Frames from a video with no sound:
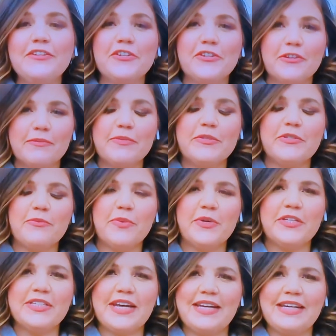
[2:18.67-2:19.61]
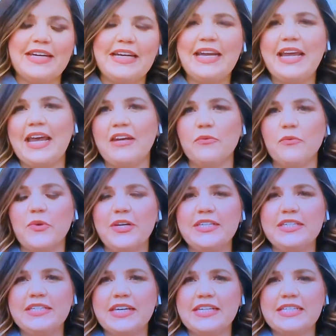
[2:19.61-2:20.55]
Interim Superintendent Ken
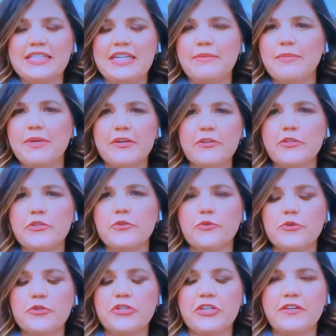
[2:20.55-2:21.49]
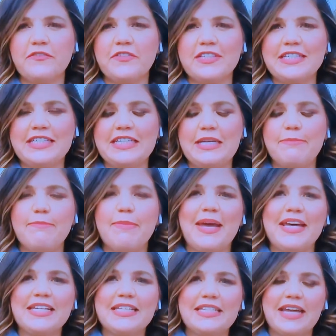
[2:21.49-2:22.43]
Witt says the middle school shift is the
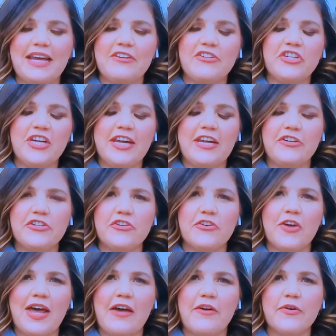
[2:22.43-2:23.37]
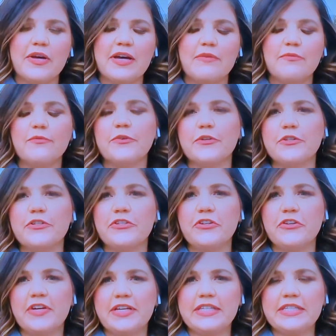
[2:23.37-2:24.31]
best educational outcome for
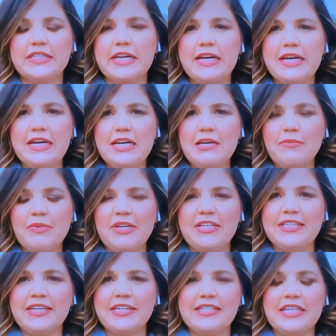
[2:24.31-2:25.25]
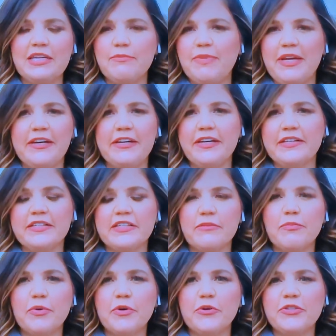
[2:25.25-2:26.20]
students, but he says the opinions
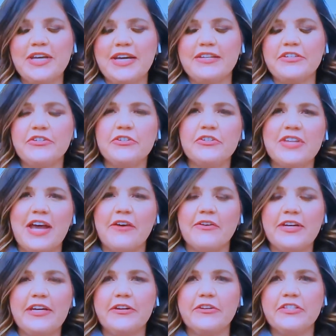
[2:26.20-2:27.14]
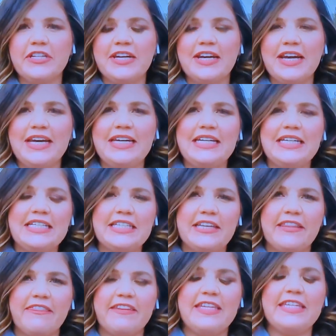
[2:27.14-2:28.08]
of protesters out here today
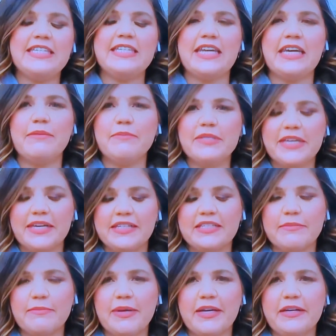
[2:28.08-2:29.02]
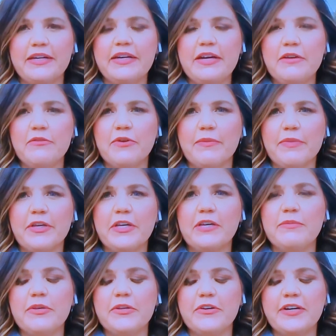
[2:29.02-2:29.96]
isn't the same sentiment from the
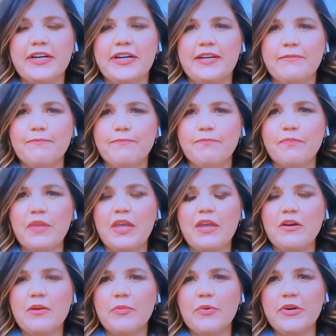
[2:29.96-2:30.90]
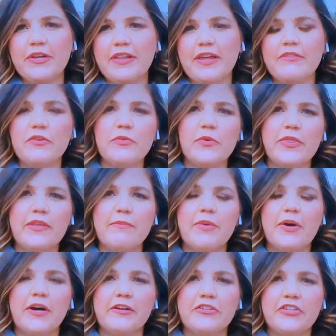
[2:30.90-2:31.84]
community. Reporting live in
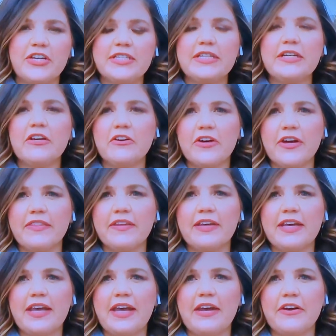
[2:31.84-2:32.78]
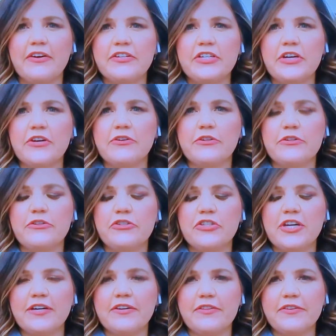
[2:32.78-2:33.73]
Woodland Park, Jessica Grunlin, KRDO News
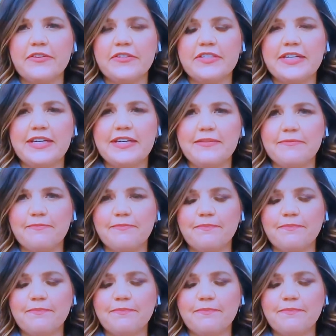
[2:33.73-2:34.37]
Channel 13.